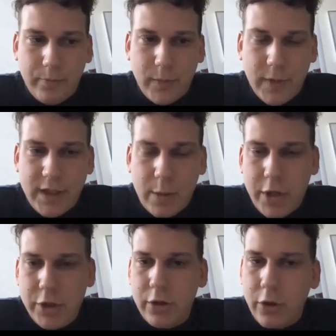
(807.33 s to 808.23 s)
As I
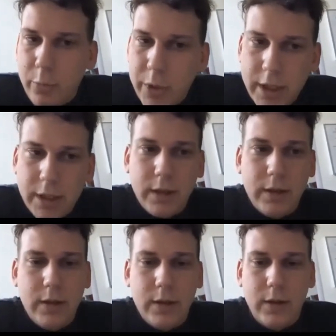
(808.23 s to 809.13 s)
mentioned on the
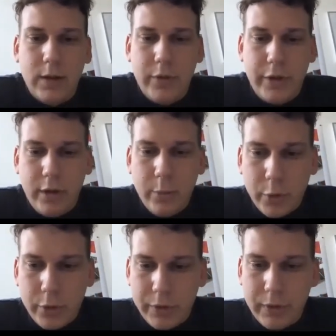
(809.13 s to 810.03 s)
beginning, the very
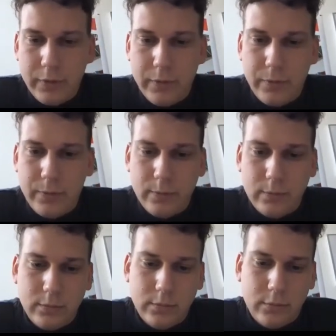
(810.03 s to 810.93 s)
important
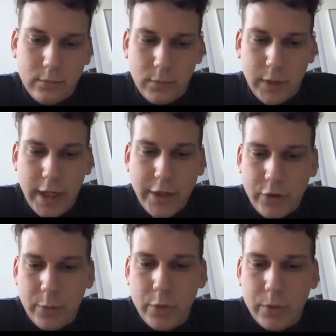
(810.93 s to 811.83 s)

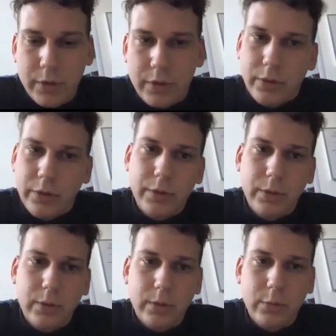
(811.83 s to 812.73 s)
attribute is
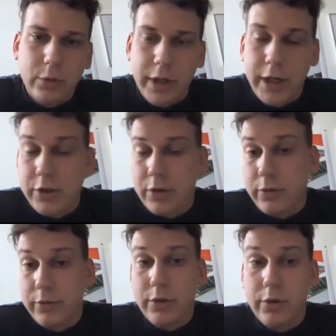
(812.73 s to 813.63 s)
also location
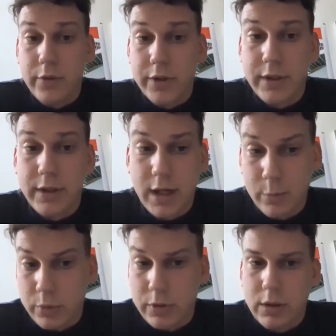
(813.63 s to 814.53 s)
of the university
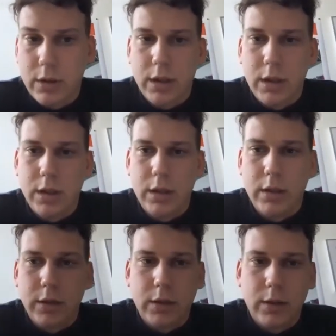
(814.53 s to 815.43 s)
campus.
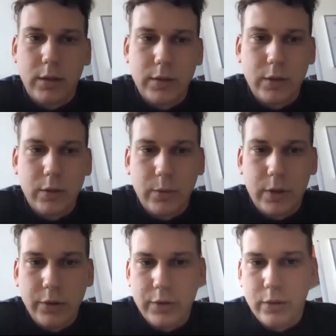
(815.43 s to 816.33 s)
So
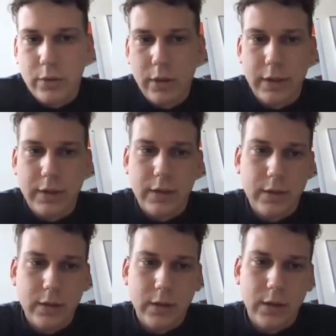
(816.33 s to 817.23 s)
we also collected
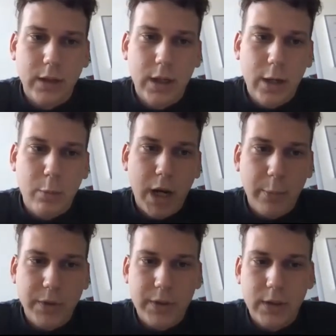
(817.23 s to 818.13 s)
the
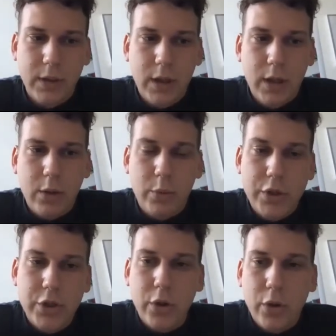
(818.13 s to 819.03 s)
maps which
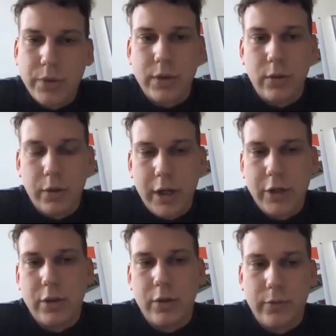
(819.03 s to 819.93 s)
shows
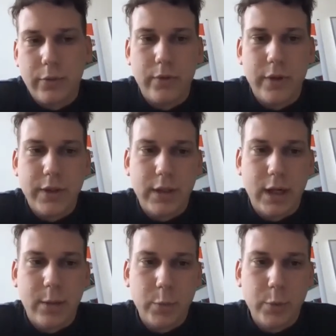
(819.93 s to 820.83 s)
location of university
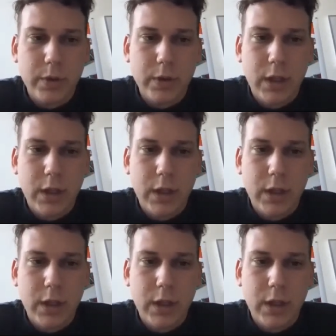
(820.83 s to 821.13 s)
campus,